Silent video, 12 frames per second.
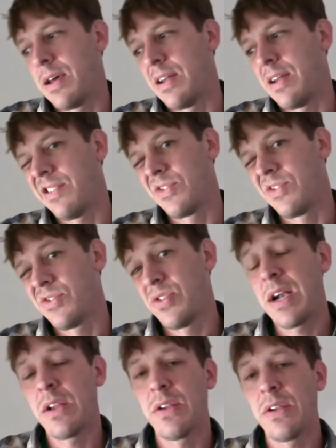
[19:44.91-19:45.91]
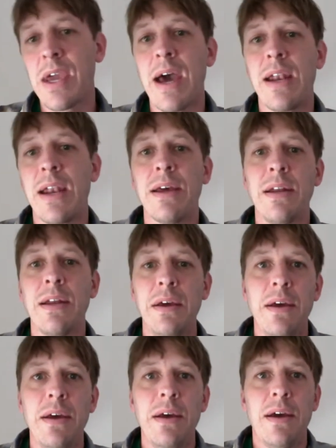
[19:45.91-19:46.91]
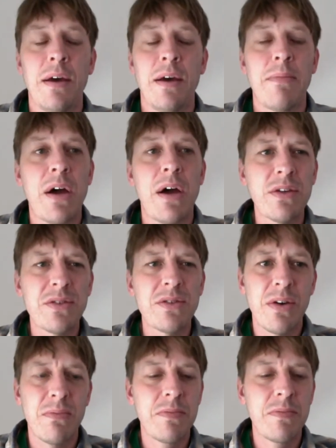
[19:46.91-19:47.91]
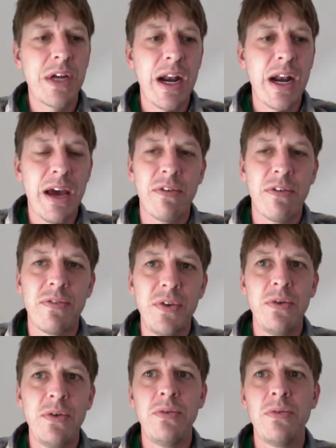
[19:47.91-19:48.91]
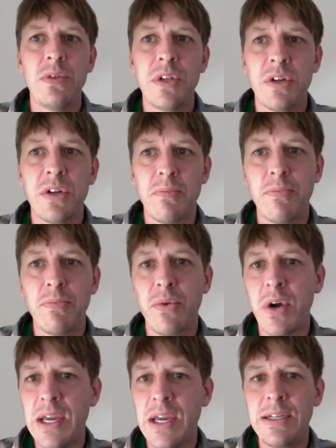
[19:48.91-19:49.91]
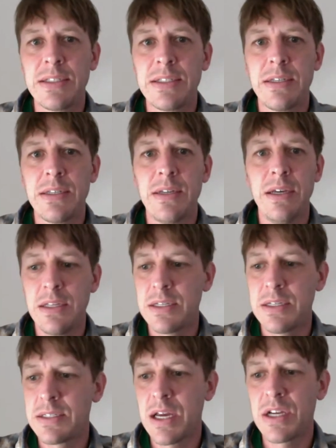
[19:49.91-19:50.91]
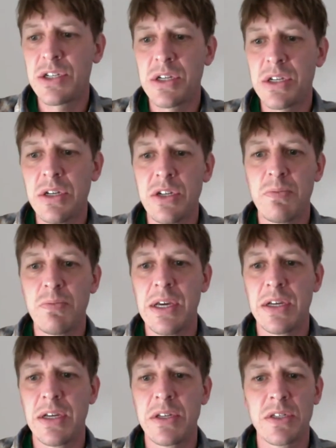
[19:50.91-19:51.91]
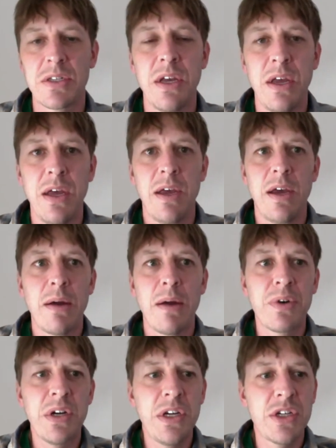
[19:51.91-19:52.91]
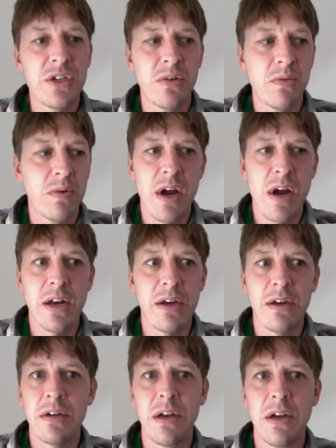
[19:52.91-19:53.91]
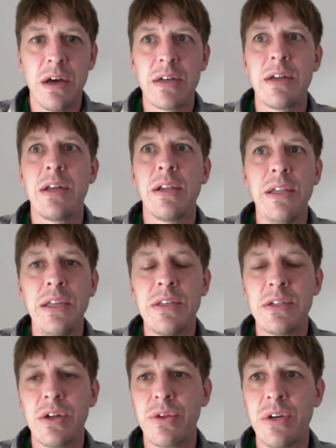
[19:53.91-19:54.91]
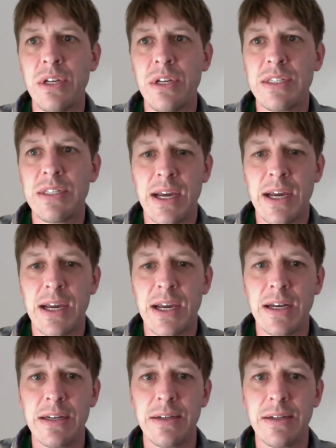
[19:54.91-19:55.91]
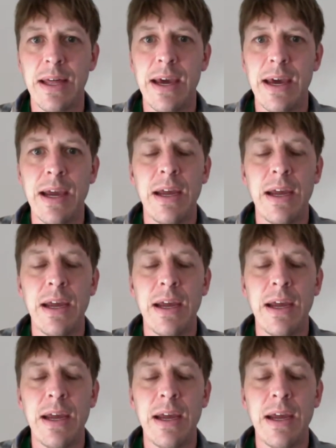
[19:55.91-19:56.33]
I'll try to look at it. I'll also kind of have a few little breaks in this session just because I'm pretty sure we're on at least a 30-second delay.